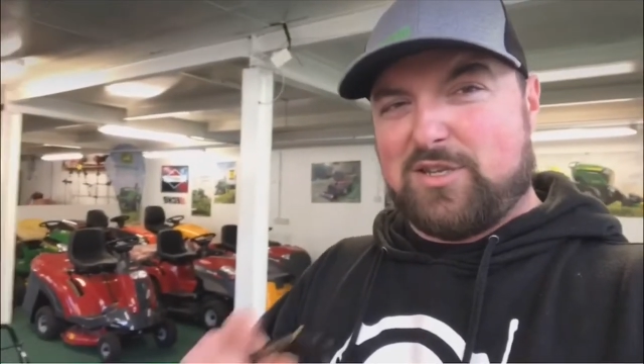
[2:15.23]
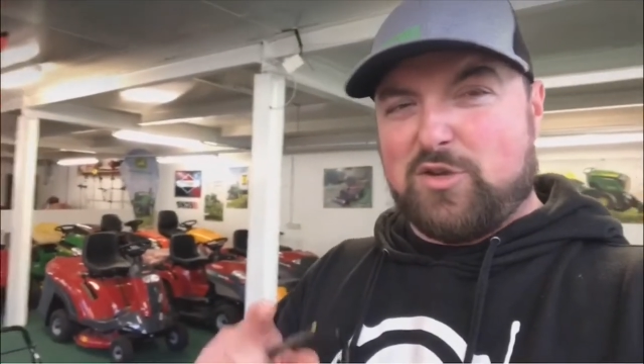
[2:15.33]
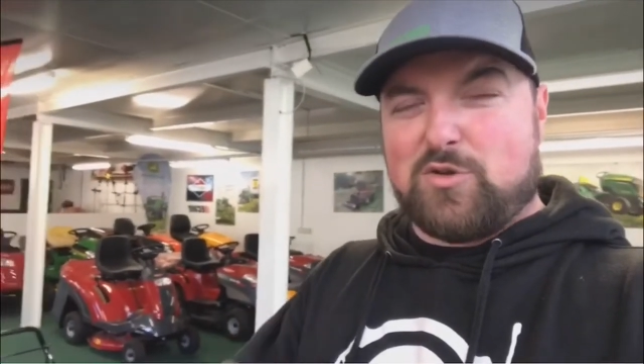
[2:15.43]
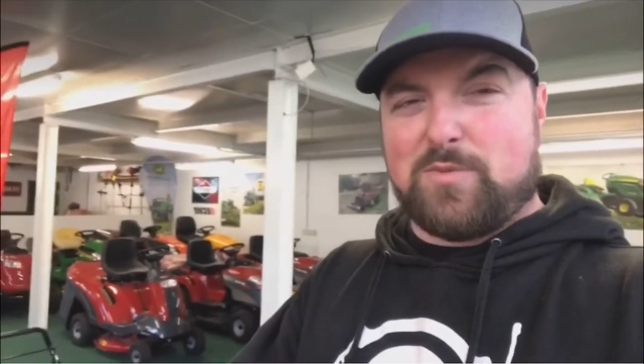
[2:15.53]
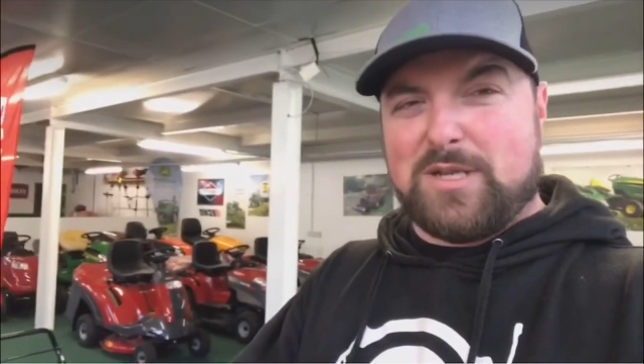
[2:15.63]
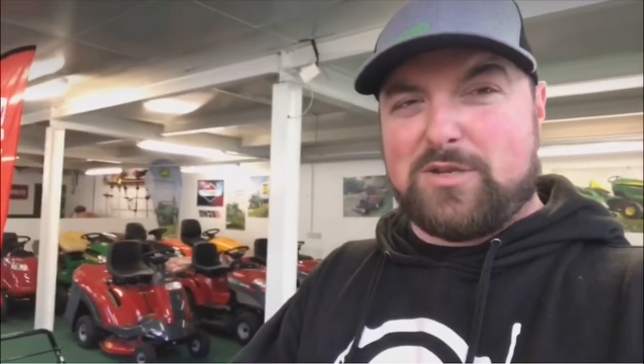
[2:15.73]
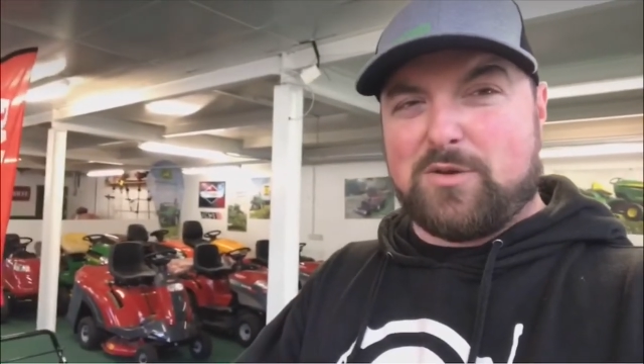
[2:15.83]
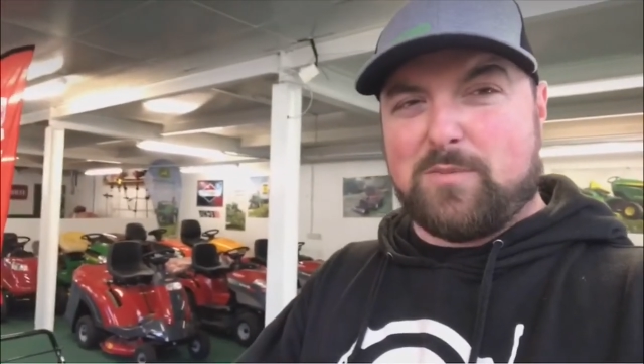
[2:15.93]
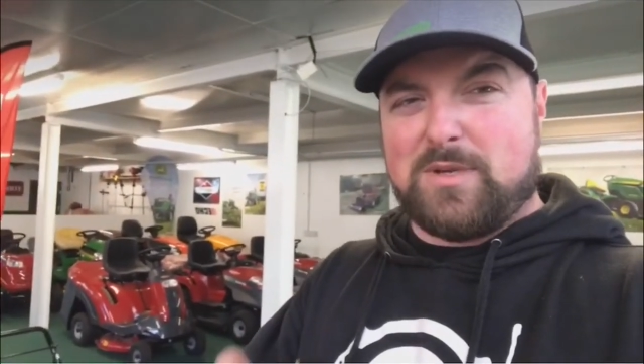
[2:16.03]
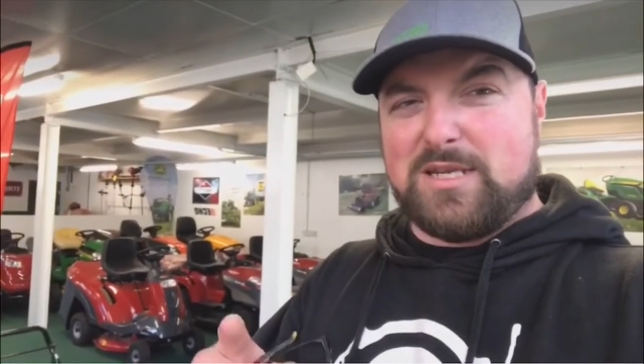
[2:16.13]
you come
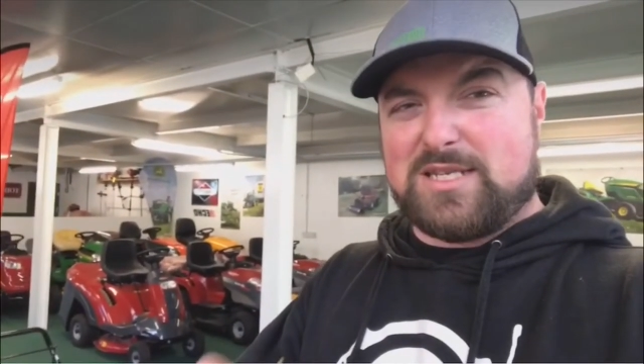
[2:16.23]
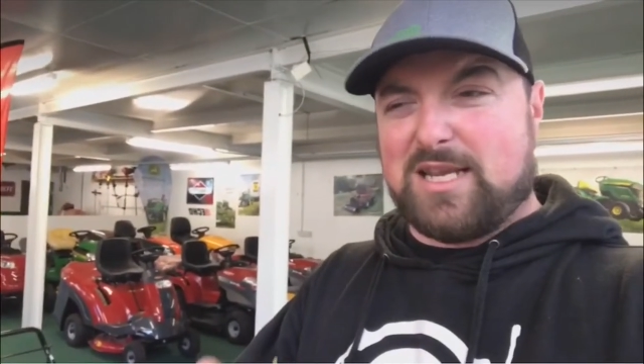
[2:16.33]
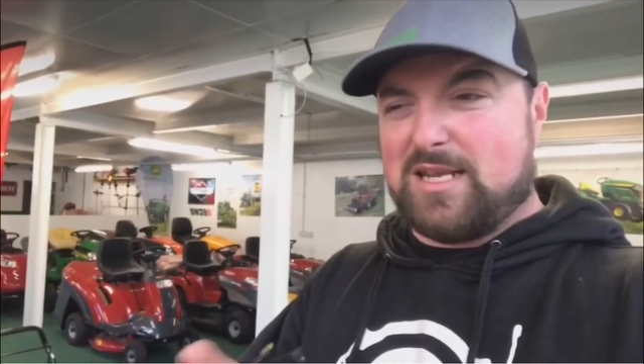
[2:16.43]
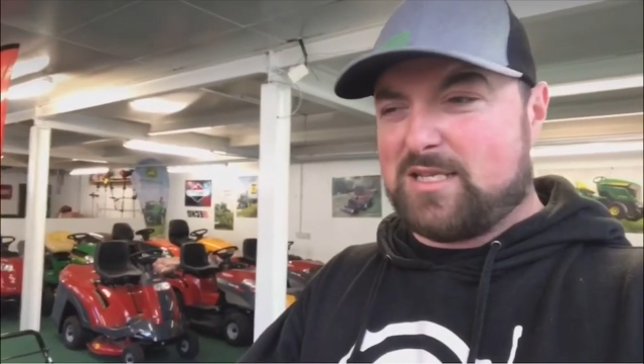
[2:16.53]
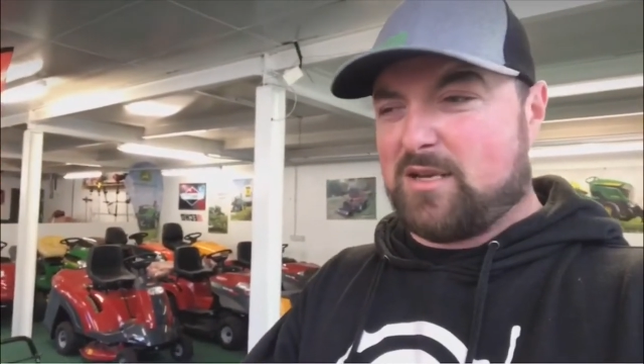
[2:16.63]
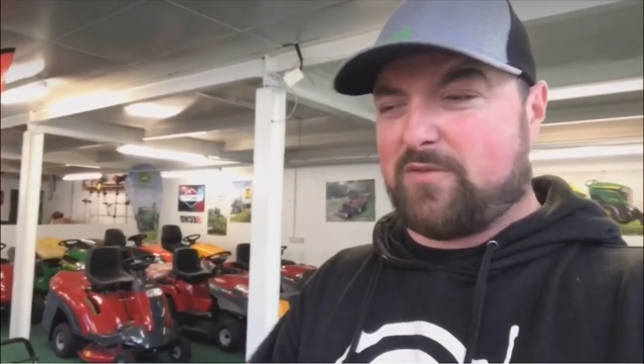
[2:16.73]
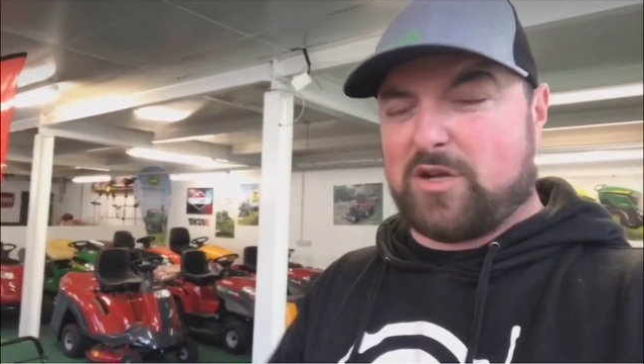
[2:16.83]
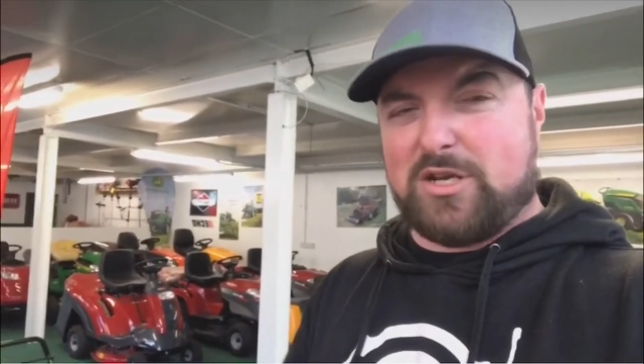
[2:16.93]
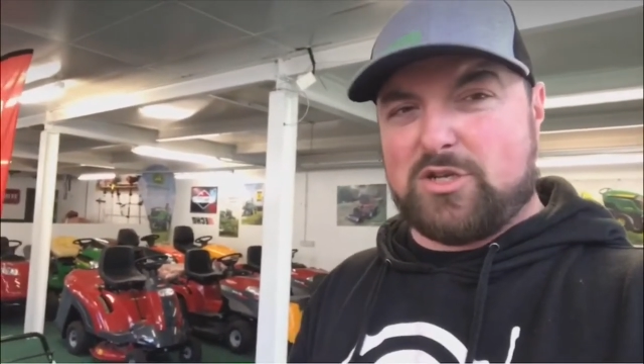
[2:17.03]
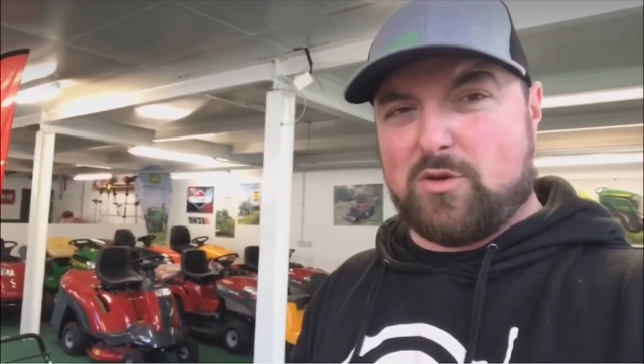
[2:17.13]
into him and you say, "Listen, I've
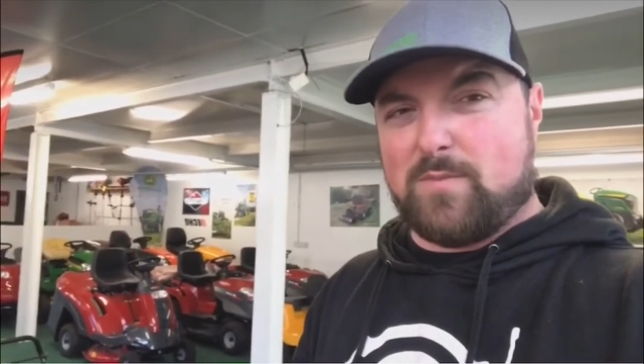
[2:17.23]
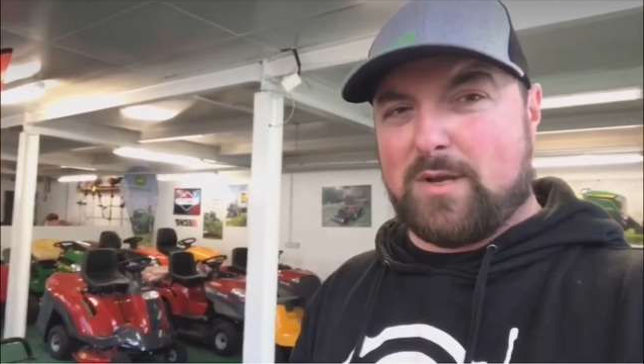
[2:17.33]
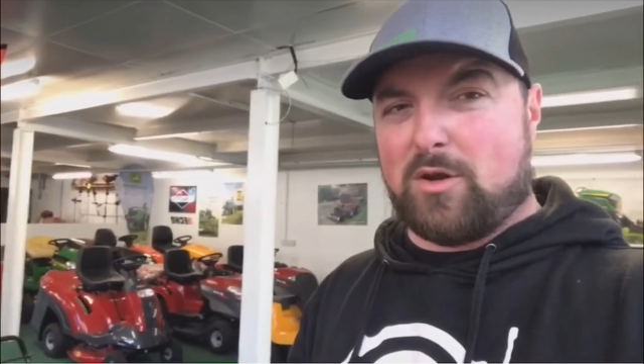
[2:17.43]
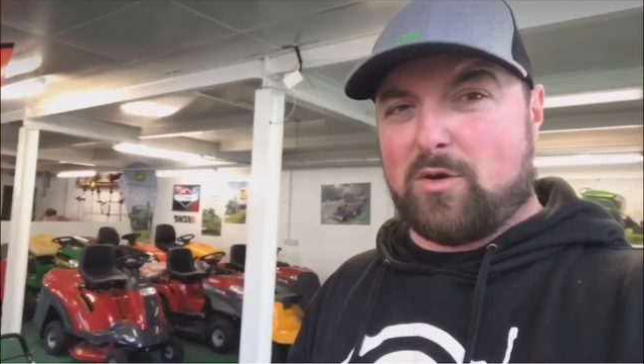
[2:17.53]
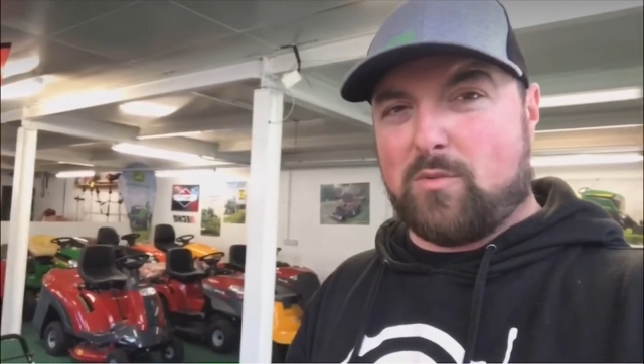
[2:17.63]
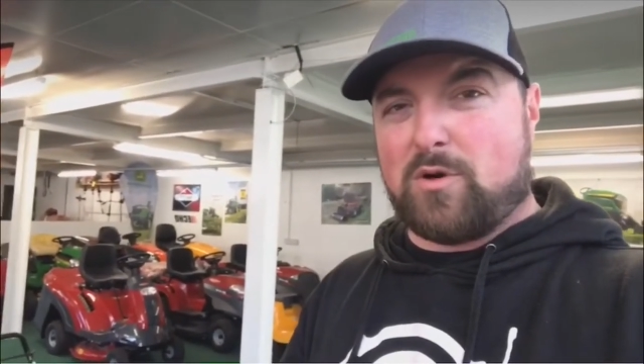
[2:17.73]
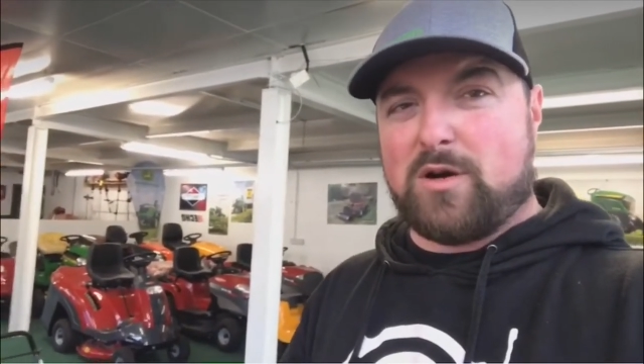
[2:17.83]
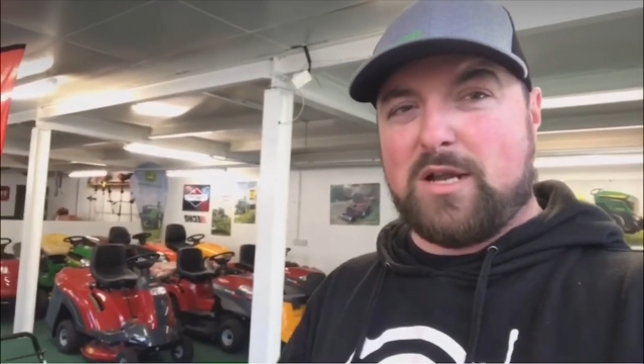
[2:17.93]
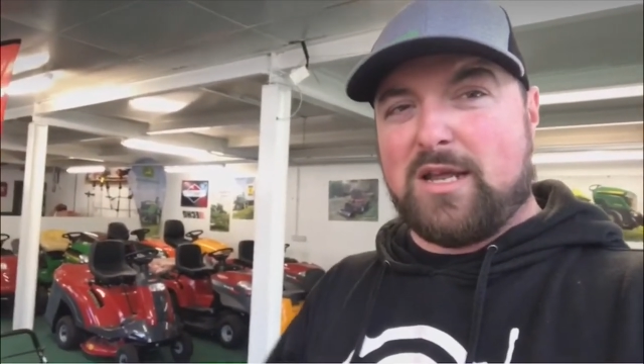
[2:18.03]
got an issue with my lawnmower."